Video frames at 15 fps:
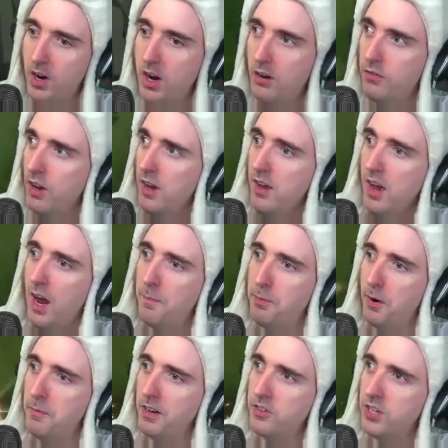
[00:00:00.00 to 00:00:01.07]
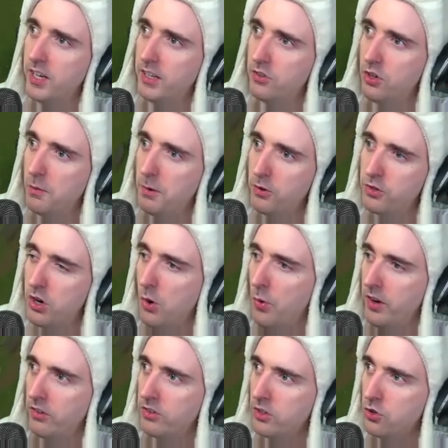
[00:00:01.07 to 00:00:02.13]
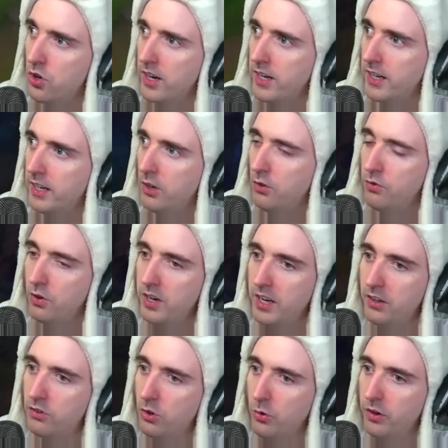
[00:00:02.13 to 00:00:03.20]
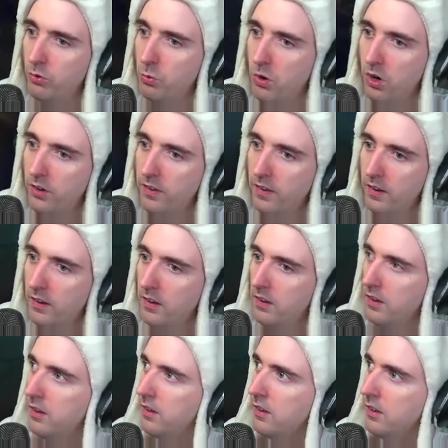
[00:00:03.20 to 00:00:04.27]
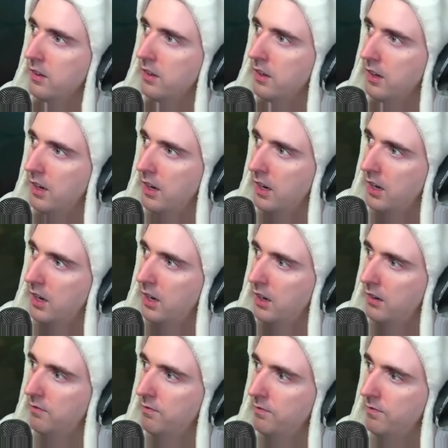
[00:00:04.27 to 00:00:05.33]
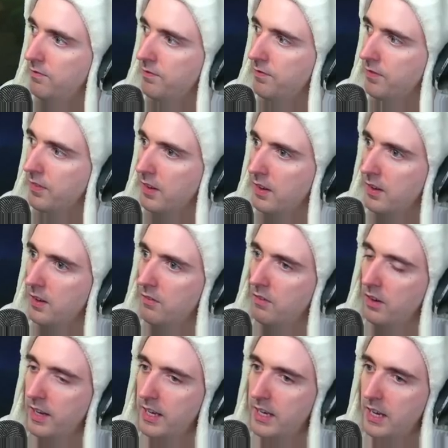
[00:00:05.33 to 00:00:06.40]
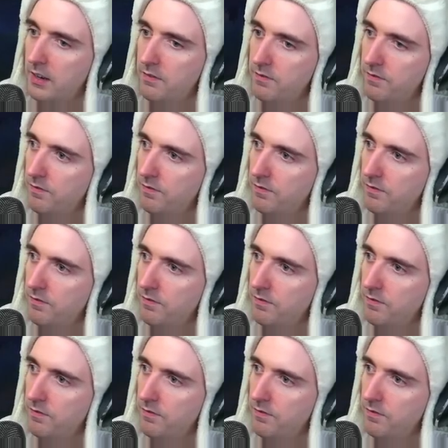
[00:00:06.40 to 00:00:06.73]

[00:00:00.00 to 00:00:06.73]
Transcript: off. I pretty much think it's almost always the trade a kill for Yi. It's always worth. Well, he dead.